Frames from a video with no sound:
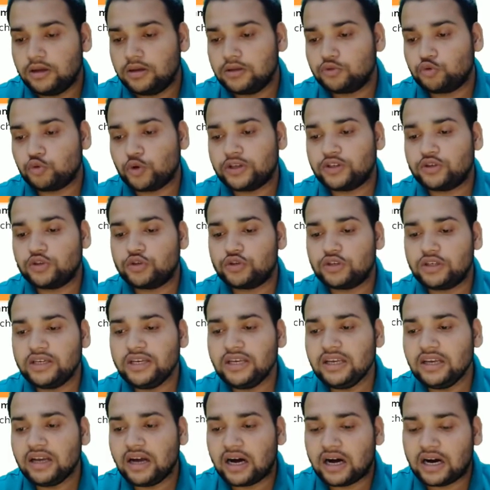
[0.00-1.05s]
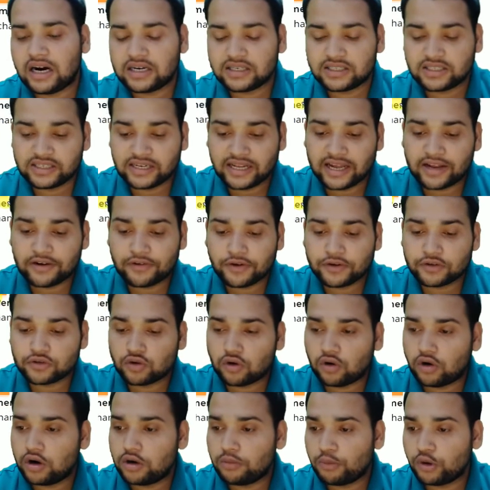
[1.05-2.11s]
So as you see, our scenario is
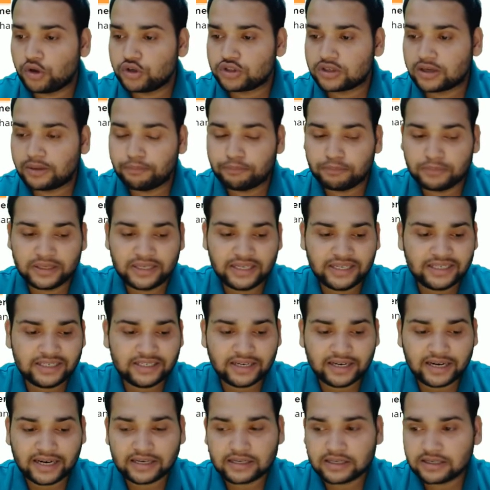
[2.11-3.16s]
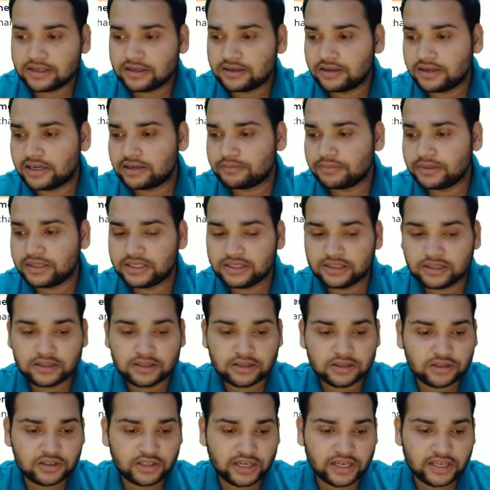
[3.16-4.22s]
almost complete. Let me
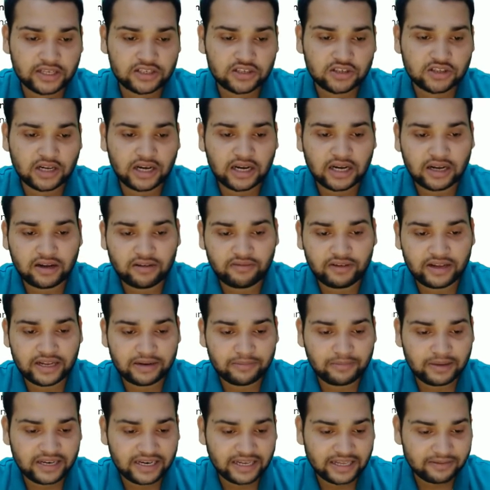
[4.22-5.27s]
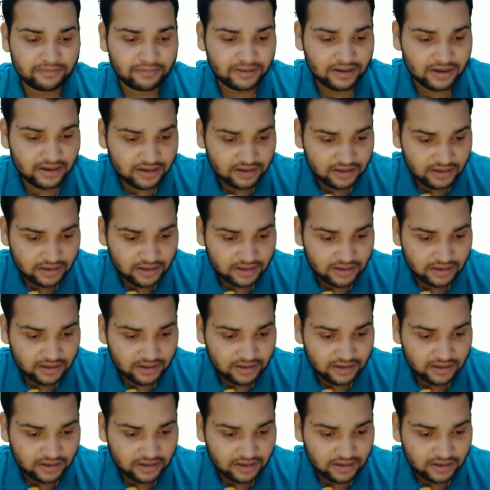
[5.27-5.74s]
change the variable name.